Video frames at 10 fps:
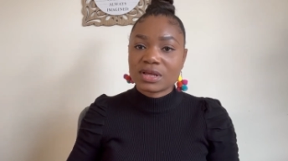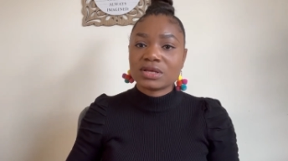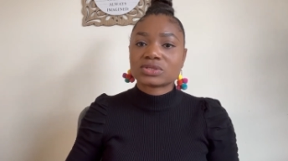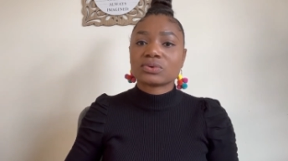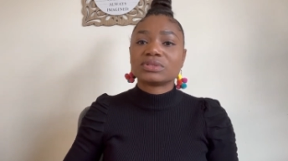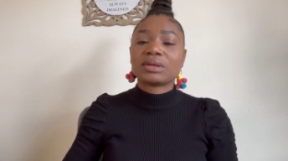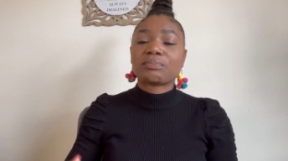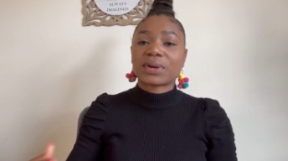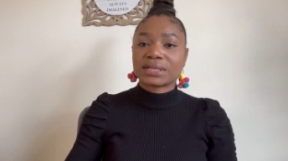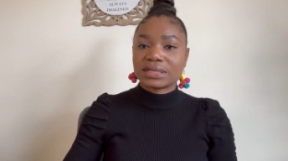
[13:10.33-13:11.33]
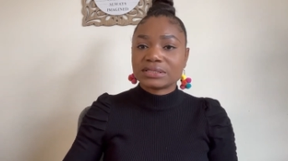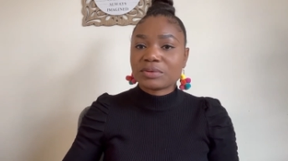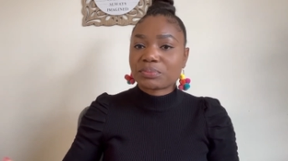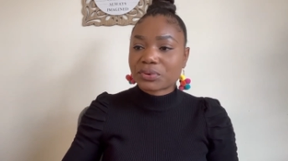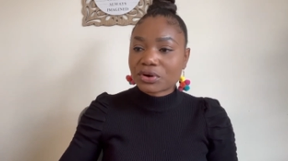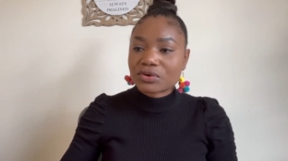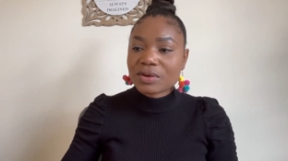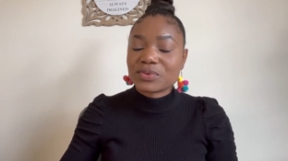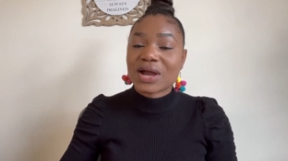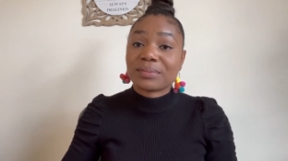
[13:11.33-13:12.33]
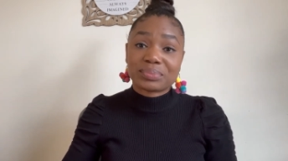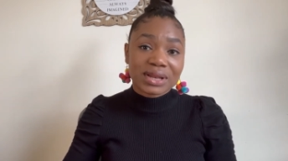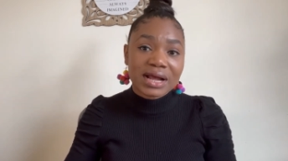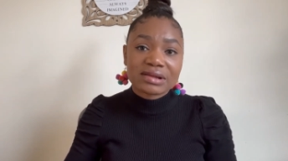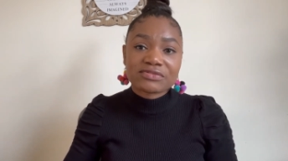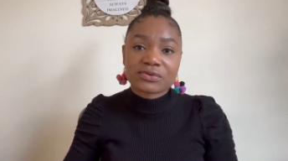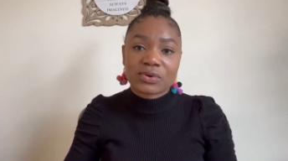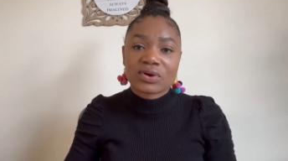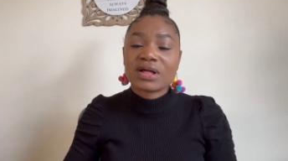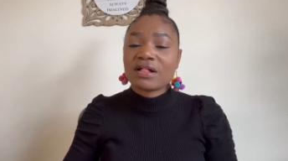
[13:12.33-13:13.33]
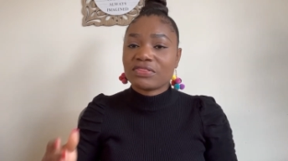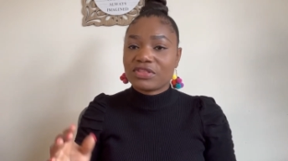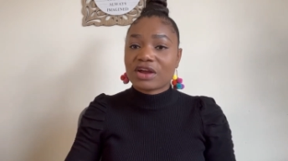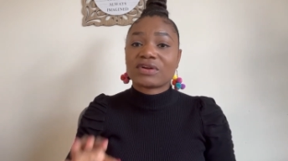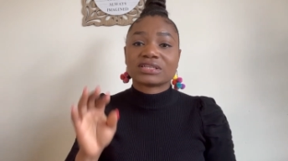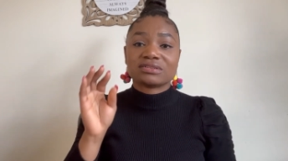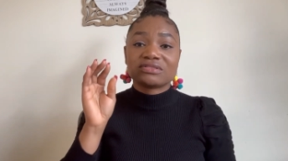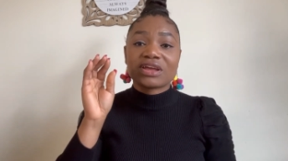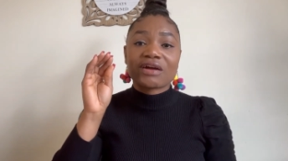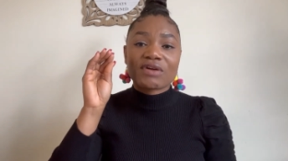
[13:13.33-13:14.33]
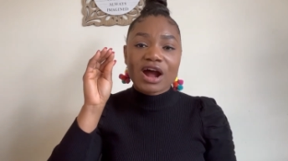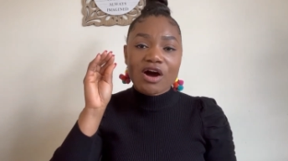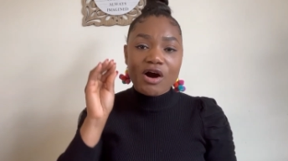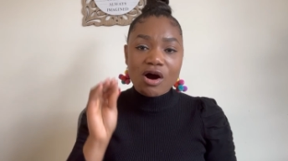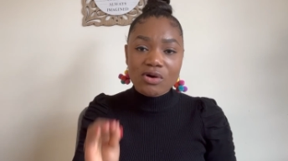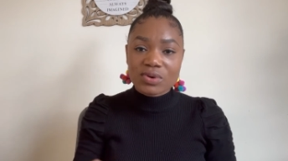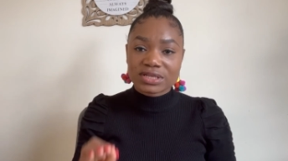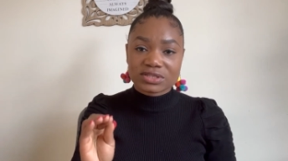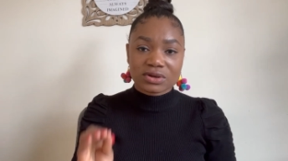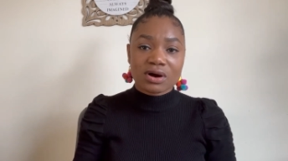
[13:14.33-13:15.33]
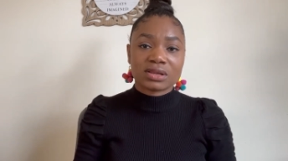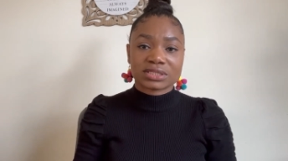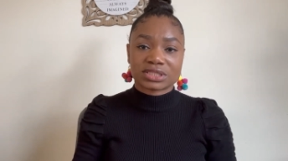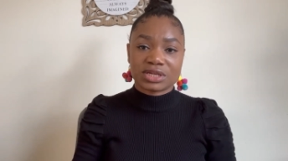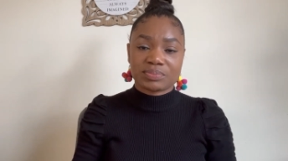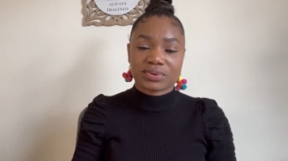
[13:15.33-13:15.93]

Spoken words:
So depending the program you're applying for, there are always scholarship